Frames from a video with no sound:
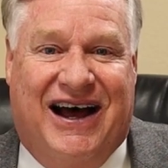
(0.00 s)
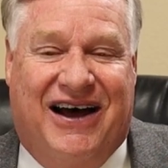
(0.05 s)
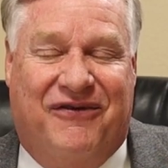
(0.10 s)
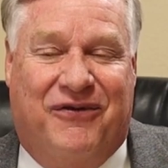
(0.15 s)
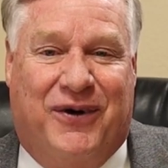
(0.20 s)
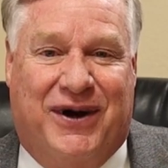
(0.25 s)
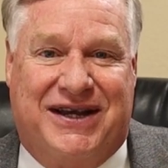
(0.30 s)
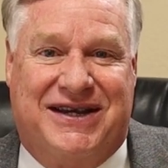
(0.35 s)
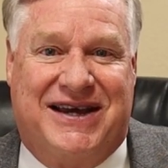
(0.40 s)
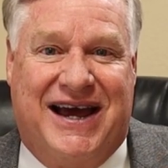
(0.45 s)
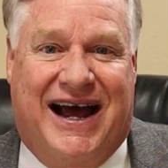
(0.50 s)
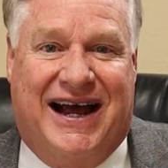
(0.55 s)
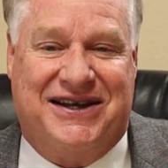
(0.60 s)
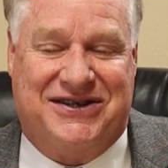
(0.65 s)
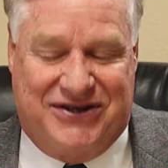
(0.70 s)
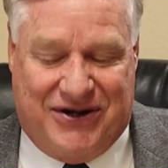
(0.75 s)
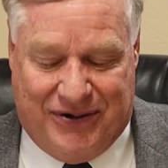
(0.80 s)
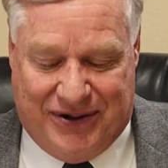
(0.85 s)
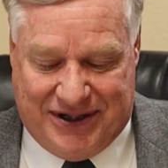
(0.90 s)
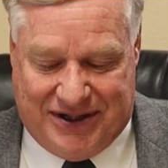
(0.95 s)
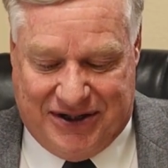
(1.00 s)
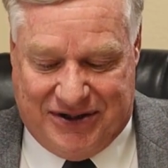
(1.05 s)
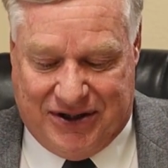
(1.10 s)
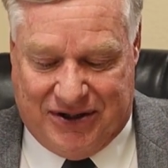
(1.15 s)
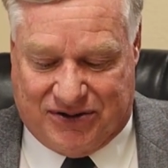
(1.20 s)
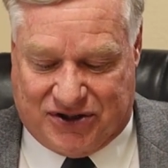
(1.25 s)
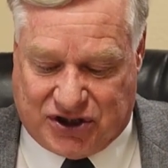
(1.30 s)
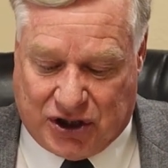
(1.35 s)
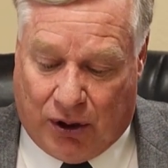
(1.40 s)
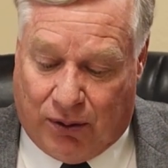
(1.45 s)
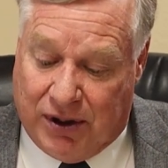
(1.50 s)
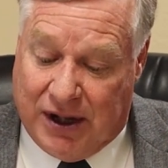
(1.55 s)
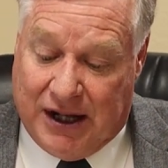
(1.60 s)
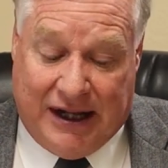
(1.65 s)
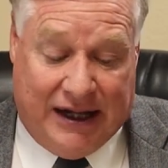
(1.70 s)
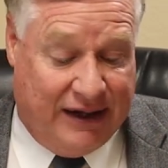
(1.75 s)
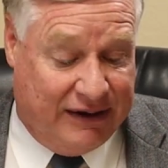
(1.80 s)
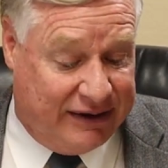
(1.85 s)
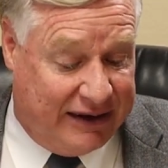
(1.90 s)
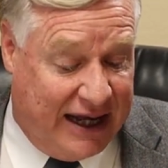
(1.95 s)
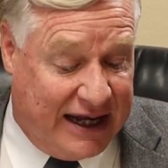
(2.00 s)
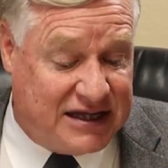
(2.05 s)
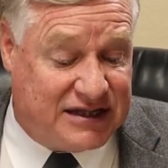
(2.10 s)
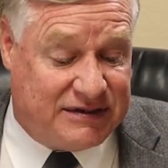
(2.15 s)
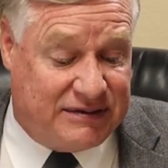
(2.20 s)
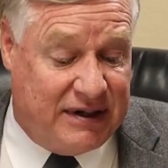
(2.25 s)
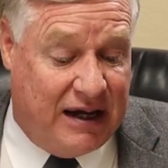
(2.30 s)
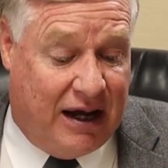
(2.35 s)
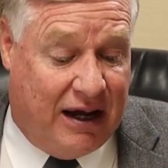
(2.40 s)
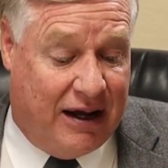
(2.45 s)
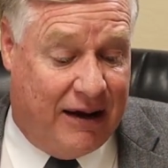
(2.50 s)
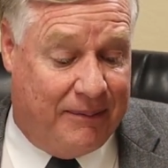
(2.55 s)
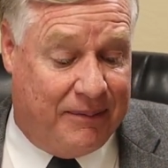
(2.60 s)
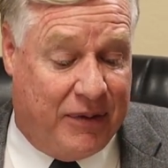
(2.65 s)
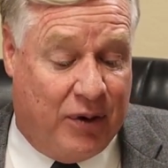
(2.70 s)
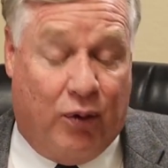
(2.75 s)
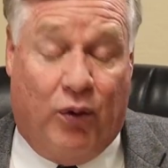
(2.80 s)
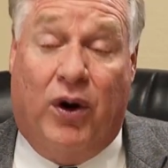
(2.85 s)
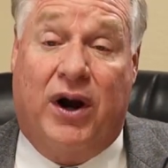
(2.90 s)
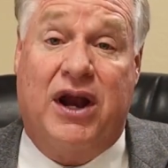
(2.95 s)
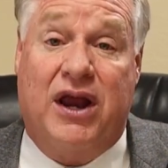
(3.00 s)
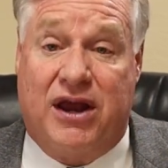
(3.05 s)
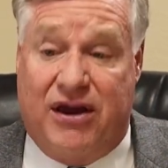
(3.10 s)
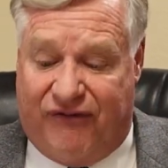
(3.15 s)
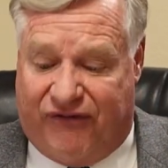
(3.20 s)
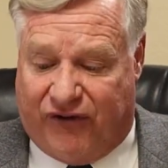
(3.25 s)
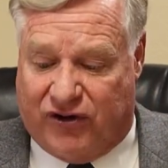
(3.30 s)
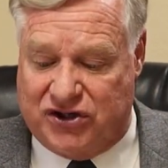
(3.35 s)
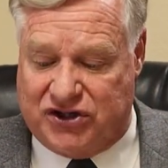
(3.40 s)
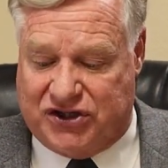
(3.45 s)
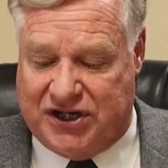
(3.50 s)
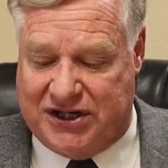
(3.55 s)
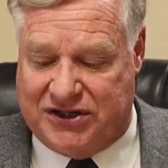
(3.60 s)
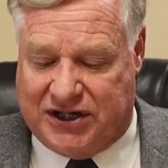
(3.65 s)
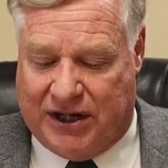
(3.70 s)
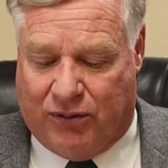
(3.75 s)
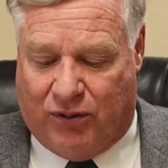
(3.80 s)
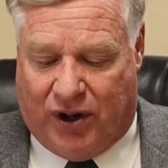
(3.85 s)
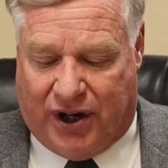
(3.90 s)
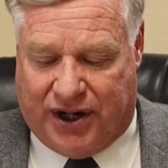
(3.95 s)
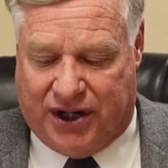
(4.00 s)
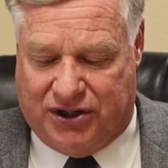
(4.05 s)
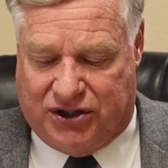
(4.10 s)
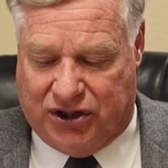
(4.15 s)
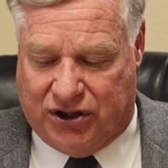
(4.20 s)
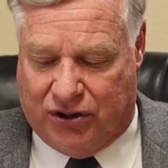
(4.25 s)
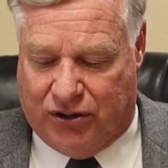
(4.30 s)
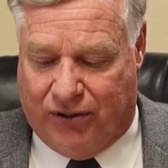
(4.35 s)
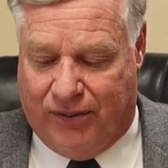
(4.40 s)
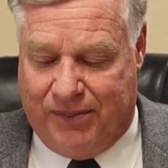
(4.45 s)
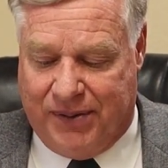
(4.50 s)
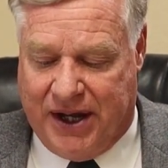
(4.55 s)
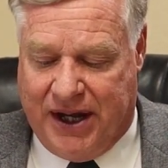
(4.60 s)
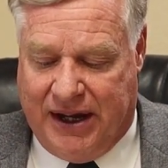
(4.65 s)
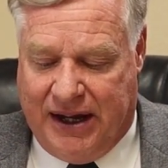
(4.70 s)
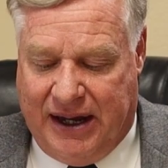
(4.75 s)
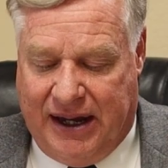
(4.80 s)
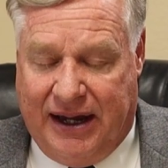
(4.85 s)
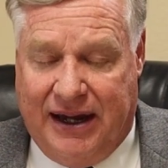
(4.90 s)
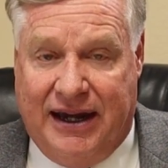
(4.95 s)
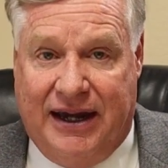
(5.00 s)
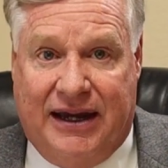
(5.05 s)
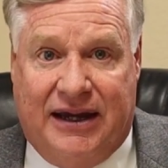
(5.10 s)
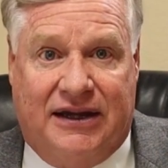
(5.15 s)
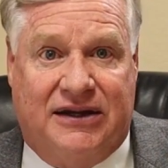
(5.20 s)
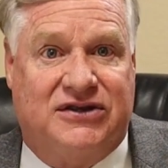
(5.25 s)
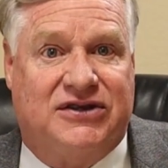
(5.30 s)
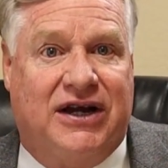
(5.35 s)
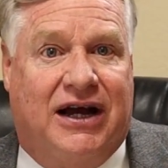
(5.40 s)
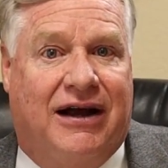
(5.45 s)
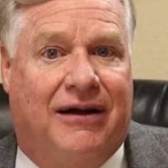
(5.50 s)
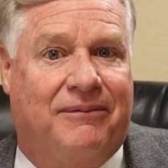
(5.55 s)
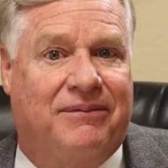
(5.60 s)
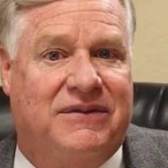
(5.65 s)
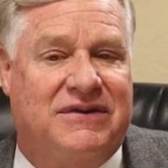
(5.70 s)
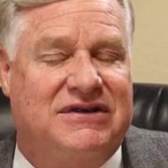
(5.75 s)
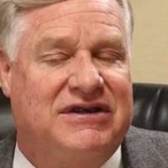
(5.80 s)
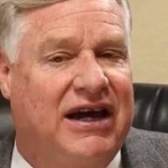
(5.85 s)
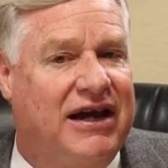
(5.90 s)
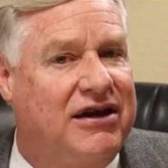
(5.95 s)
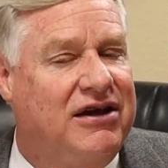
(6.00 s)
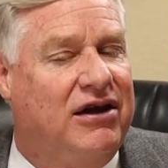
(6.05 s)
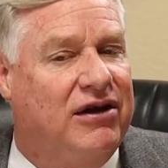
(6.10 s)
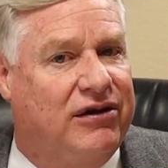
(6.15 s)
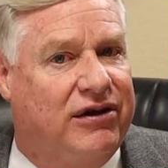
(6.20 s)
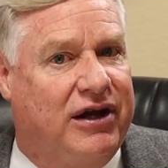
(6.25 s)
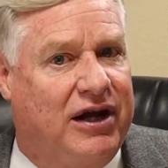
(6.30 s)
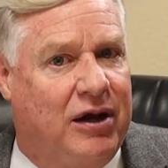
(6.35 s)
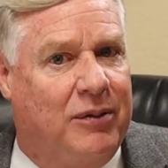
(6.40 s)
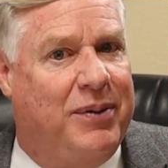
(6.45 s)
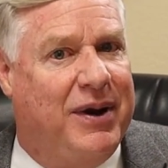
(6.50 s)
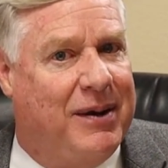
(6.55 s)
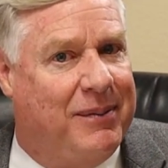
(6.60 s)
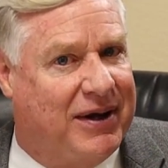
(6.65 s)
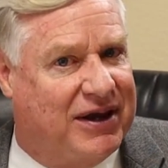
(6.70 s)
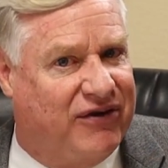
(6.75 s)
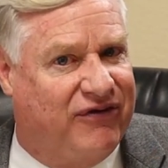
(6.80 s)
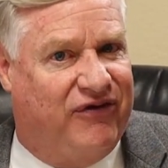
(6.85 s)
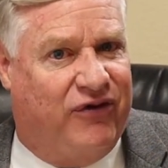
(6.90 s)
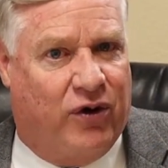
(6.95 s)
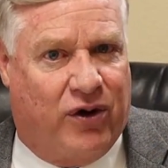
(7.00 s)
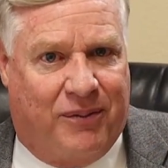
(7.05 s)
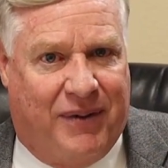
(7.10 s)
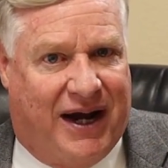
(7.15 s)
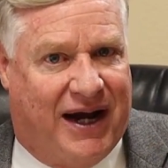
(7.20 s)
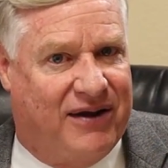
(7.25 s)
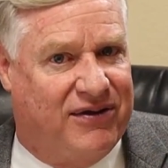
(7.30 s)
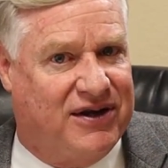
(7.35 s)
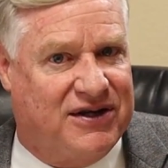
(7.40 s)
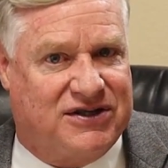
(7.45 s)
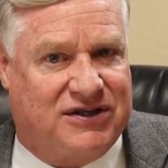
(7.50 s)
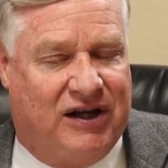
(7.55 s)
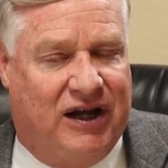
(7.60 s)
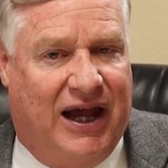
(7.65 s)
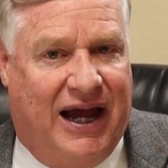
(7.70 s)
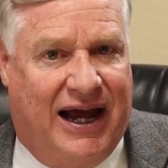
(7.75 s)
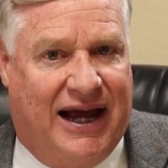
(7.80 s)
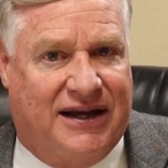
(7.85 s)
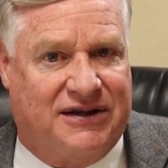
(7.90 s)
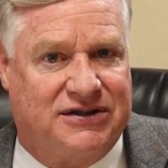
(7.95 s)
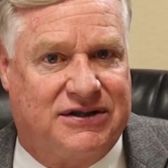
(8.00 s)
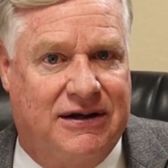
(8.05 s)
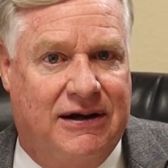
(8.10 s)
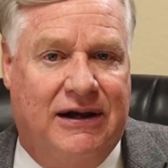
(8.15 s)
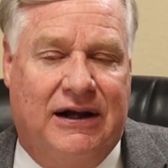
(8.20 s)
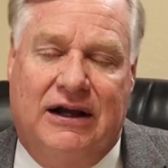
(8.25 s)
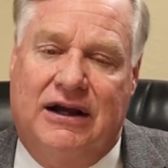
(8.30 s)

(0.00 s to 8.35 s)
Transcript: of what God's going to do. So let's, um, one of the first things I want to do is um, tell you a little bit about the format of this class.